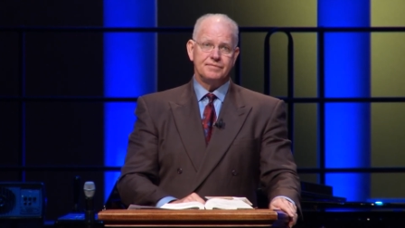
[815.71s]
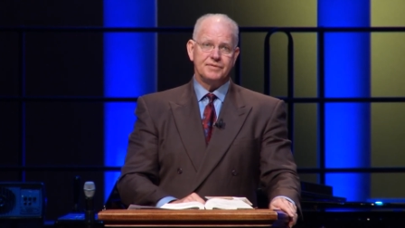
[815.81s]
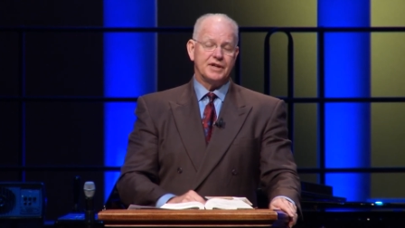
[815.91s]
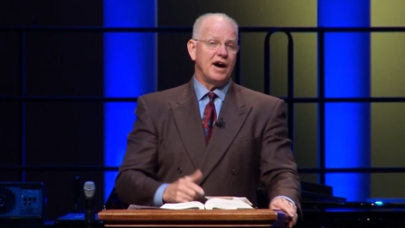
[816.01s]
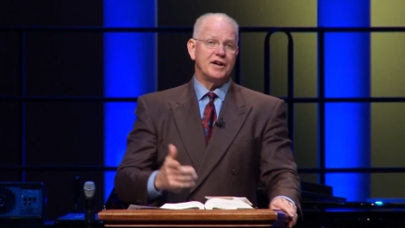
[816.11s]

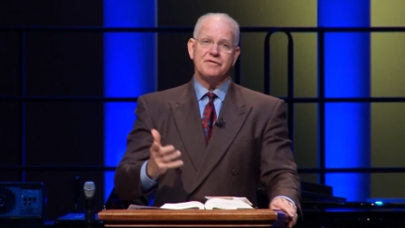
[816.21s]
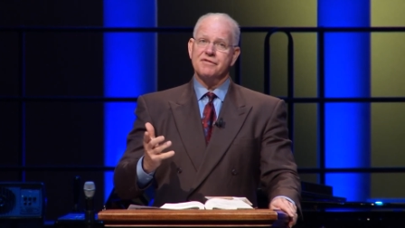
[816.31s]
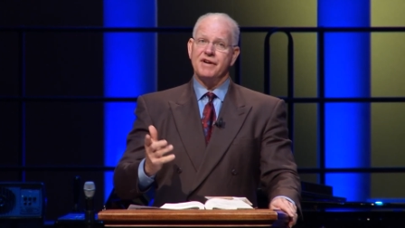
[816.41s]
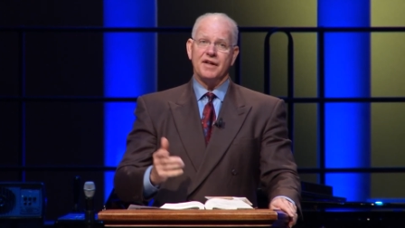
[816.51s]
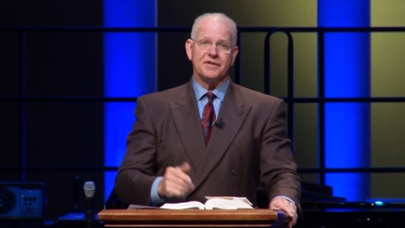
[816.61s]
the God of your
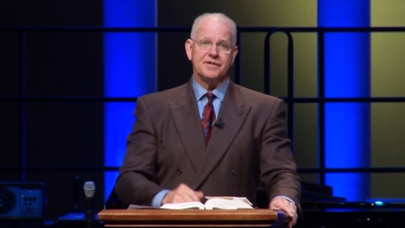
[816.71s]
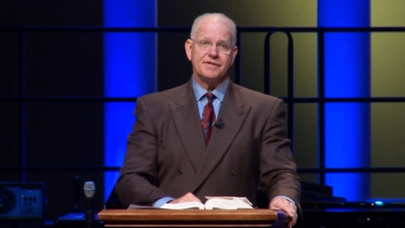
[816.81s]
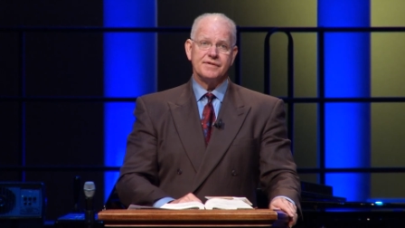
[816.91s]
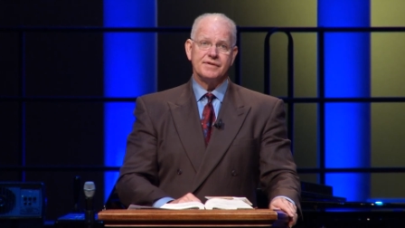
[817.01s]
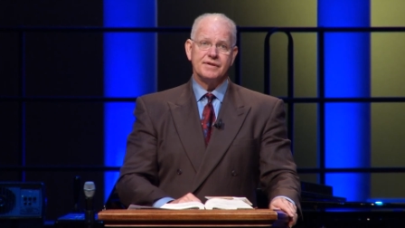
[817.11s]
fathers.
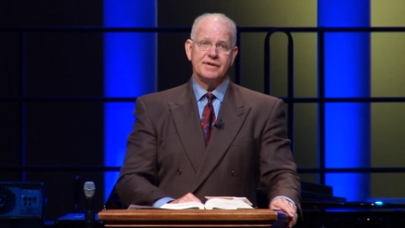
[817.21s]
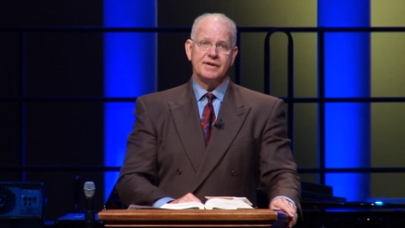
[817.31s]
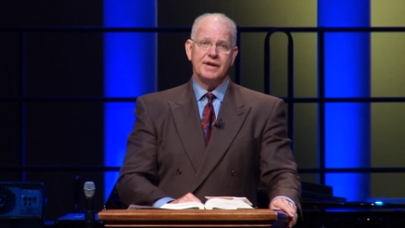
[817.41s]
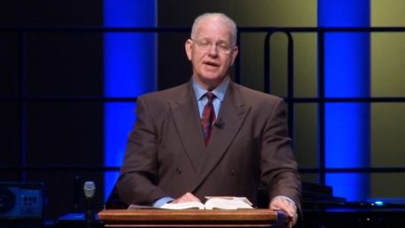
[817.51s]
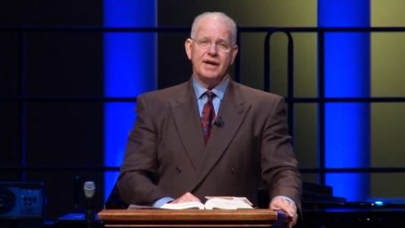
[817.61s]

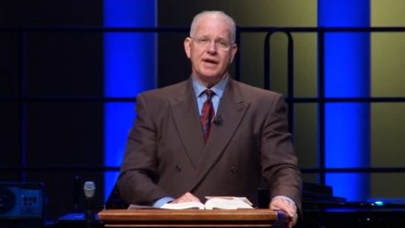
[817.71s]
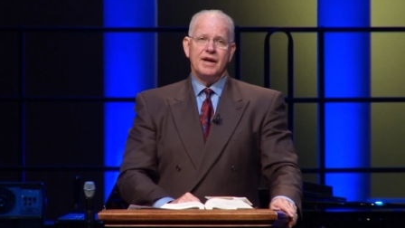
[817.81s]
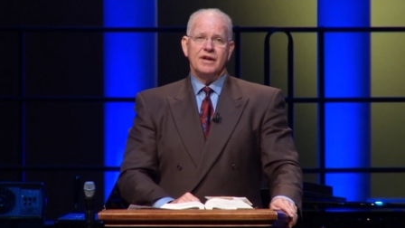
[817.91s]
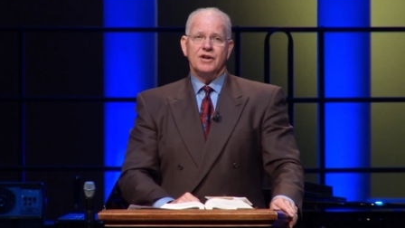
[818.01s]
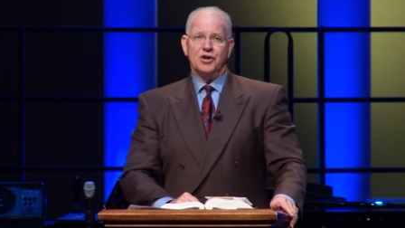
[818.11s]

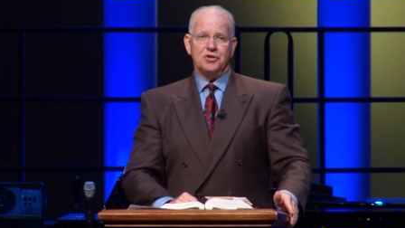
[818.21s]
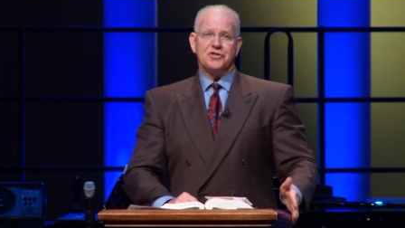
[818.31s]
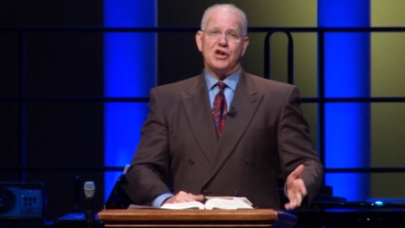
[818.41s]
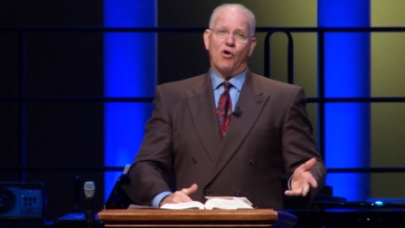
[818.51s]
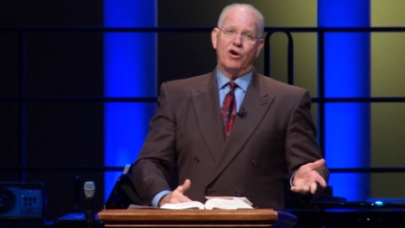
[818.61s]
Who's
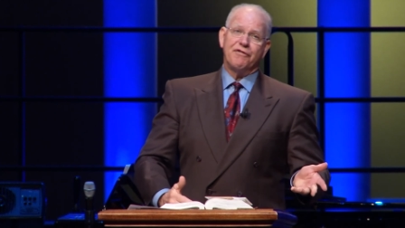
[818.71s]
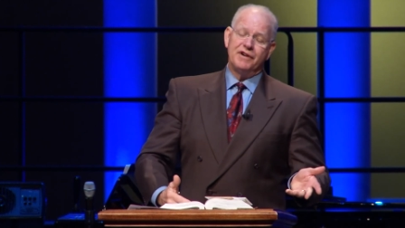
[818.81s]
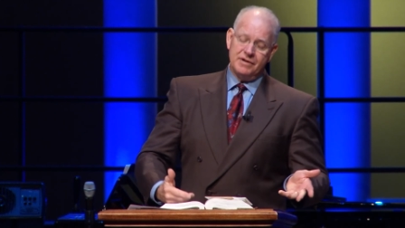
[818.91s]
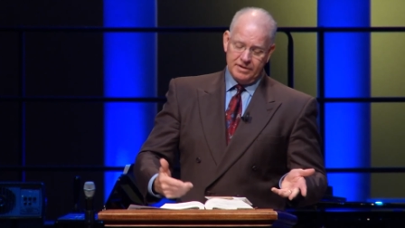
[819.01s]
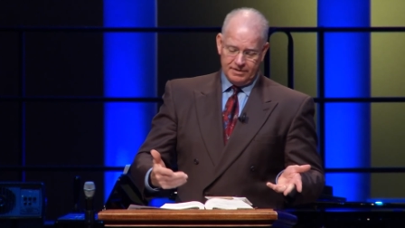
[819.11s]
the orphan?